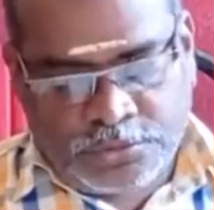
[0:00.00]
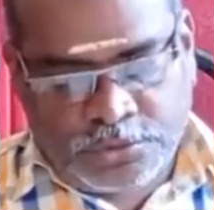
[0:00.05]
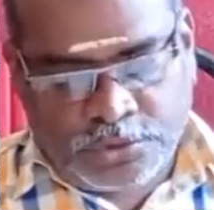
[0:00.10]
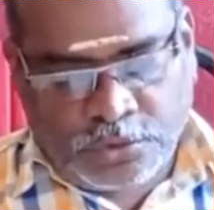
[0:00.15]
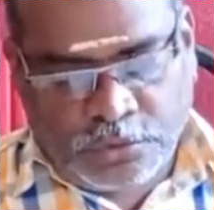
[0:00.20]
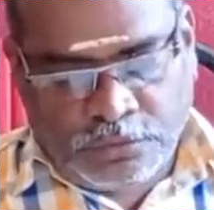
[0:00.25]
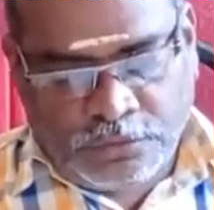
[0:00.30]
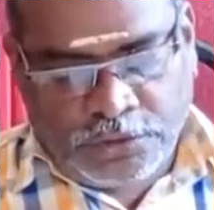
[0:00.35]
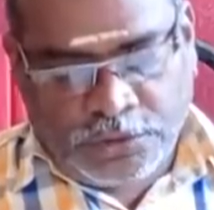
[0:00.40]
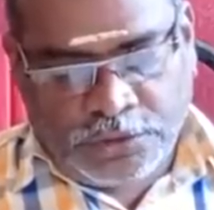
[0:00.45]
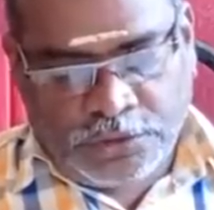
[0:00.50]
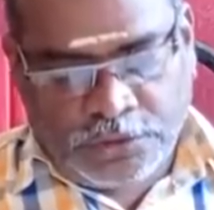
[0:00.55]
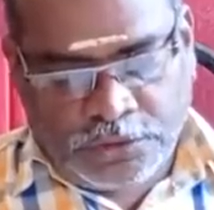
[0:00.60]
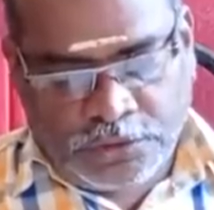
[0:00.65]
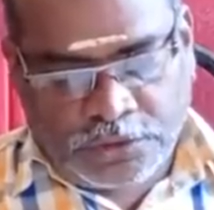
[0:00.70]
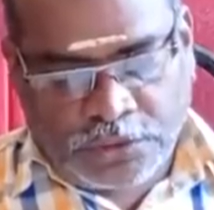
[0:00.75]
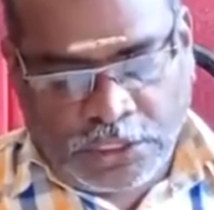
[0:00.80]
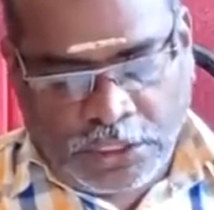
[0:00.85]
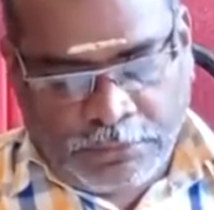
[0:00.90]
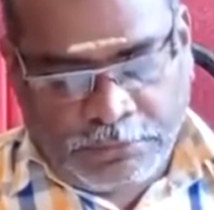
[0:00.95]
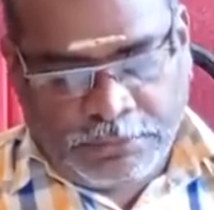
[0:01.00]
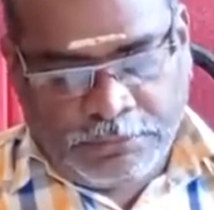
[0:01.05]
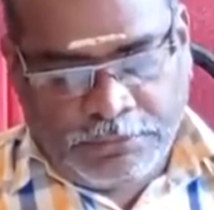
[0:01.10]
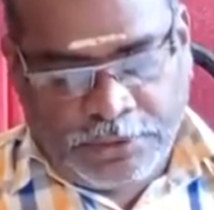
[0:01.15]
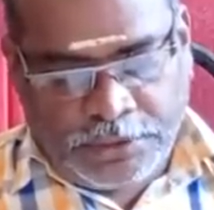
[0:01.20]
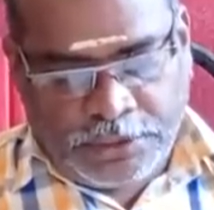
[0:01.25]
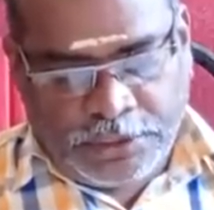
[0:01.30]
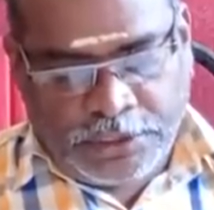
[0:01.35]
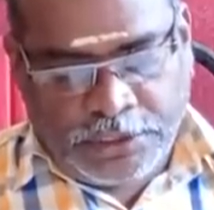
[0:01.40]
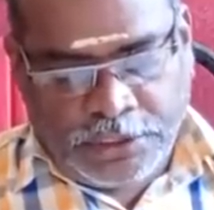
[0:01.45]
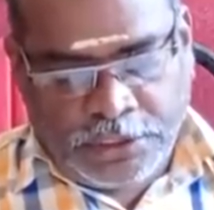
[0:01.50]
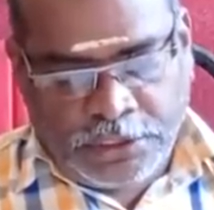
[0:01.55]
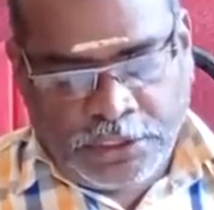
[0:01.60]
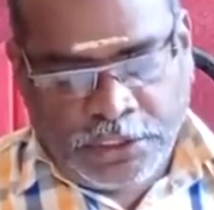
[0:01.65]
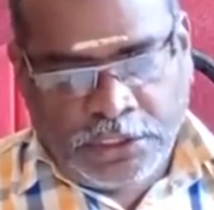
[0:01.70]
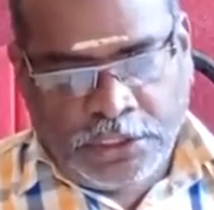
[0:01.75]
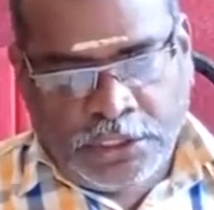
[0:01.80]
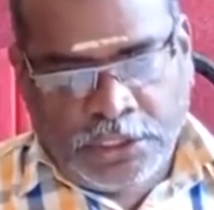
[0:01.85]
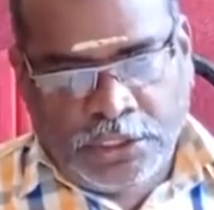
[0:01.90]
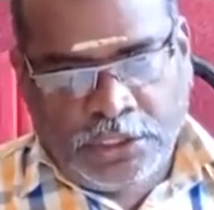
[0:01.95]
solving capability,
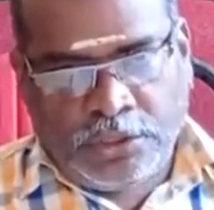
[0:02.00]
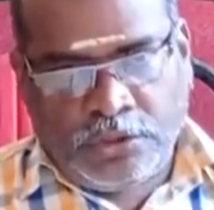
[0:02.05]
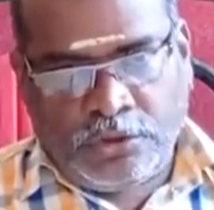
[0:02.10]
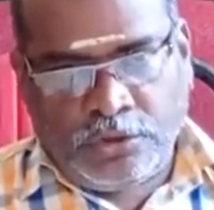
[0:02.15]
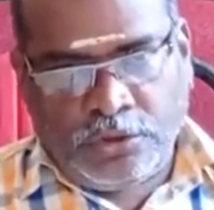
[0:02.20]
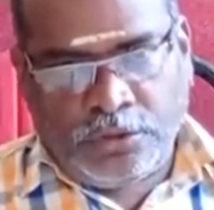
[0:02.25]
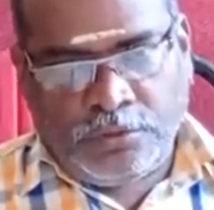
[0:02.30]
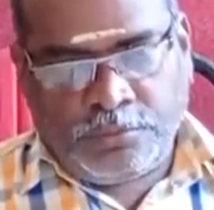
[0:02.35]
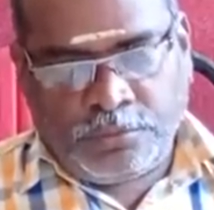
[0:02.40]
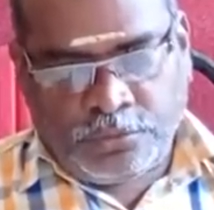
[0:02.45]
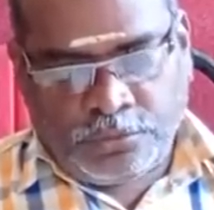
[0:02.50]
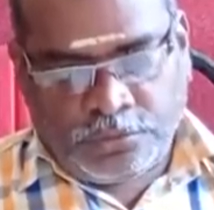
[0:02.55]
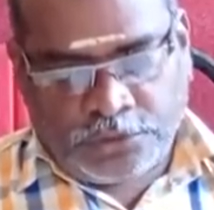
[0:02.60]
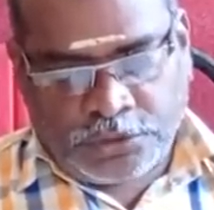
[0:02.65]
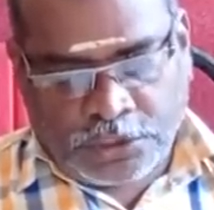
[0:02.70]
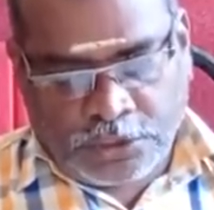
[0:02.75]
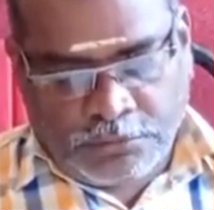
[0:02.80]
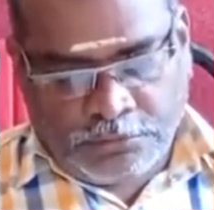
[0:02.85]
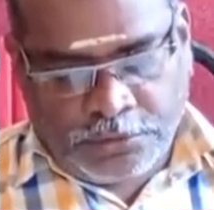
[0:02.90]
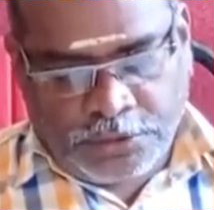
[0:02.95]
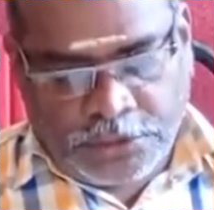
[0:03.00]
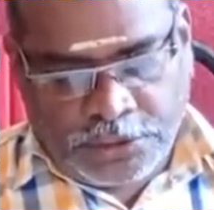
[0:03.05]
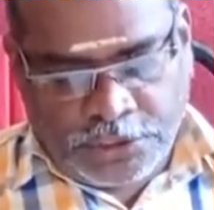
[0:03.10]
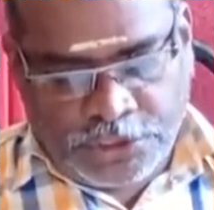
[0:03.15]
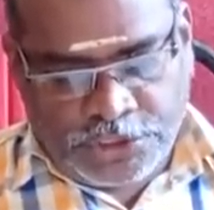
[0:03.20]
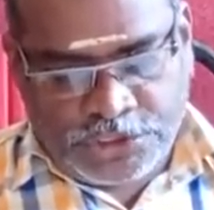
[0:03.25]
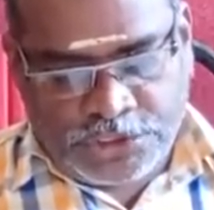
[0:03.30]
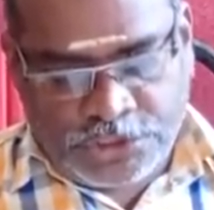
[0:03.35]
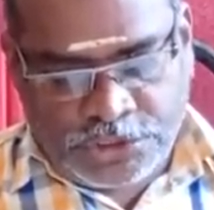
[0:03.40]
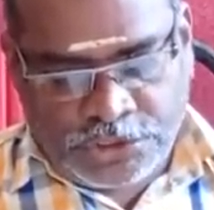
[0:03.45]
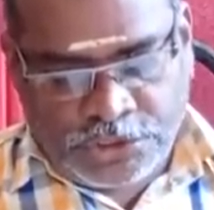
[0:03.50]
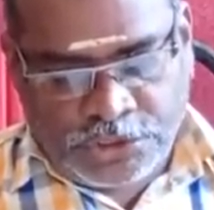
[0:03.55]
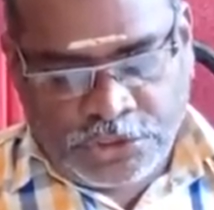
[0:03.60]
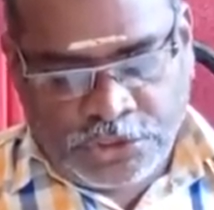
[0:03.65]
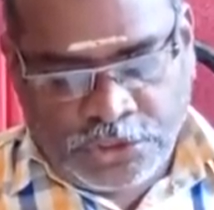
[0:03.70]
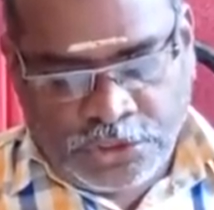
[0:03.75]
to improve the communication,